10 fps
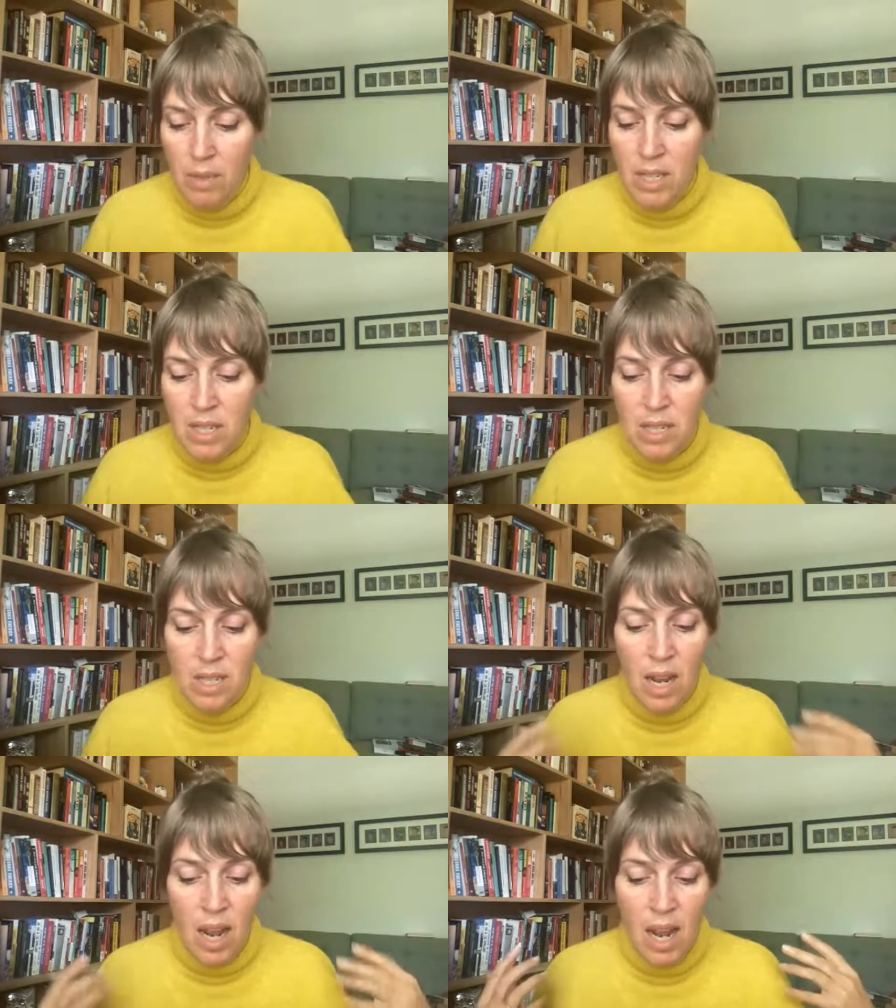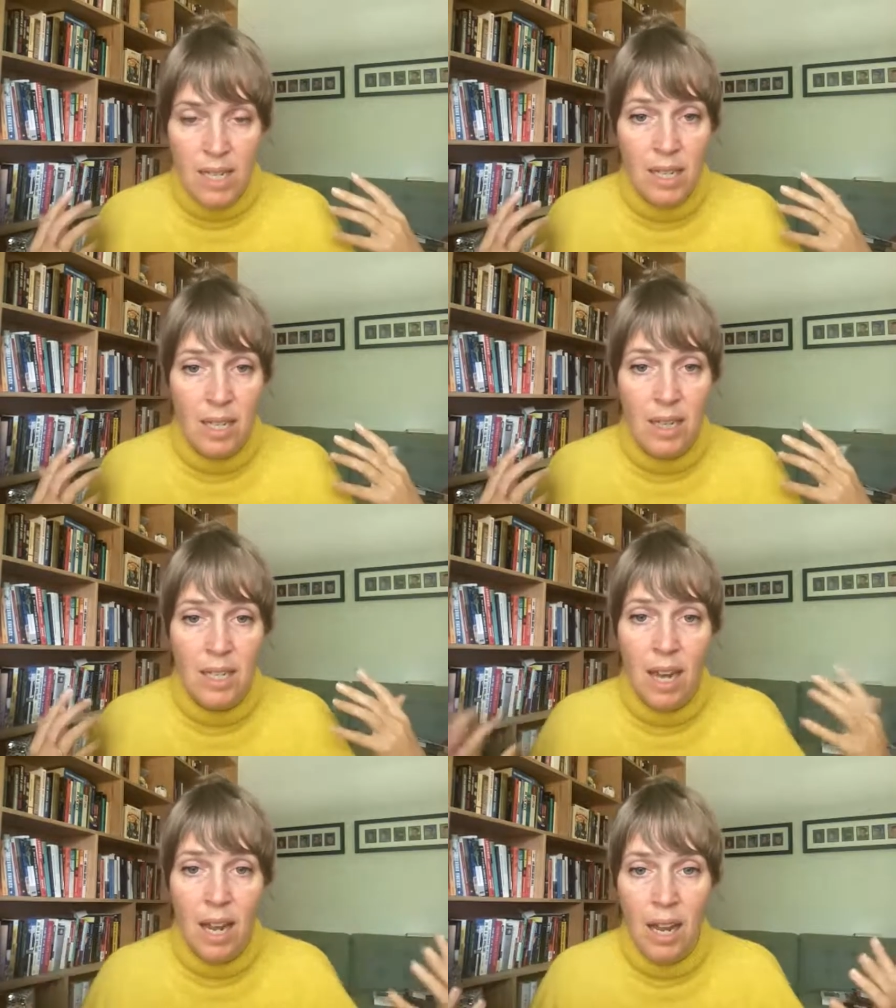This is not the
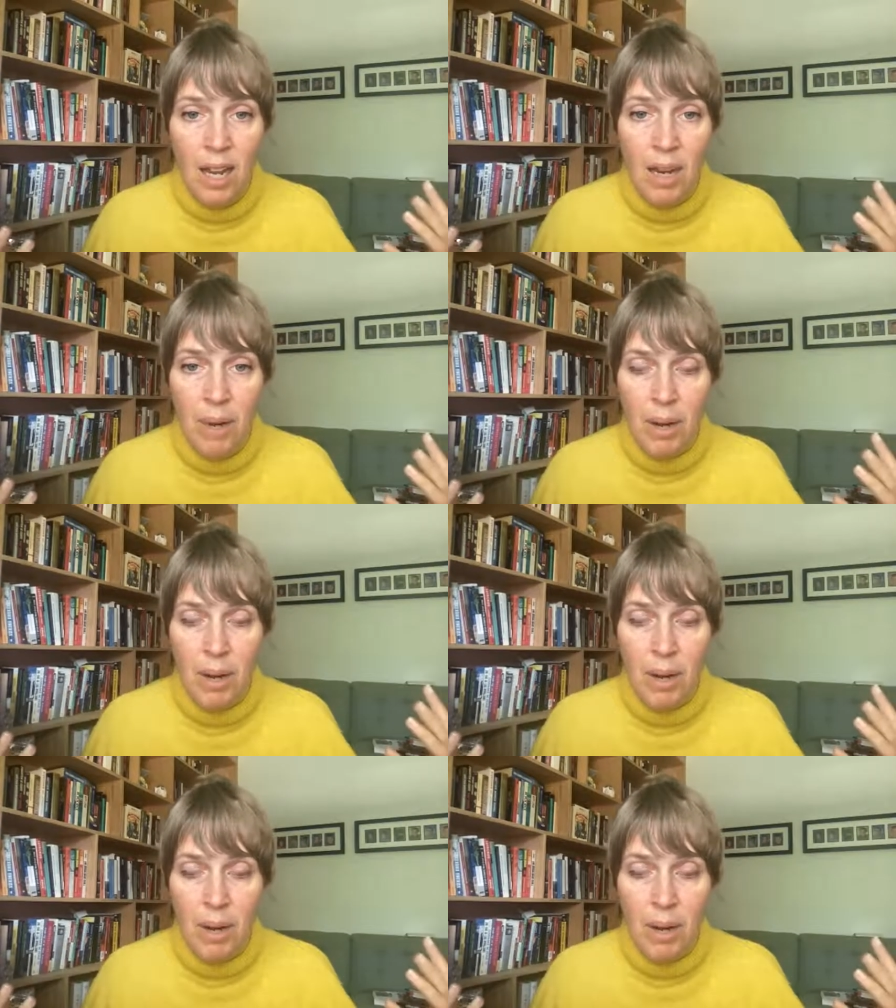time,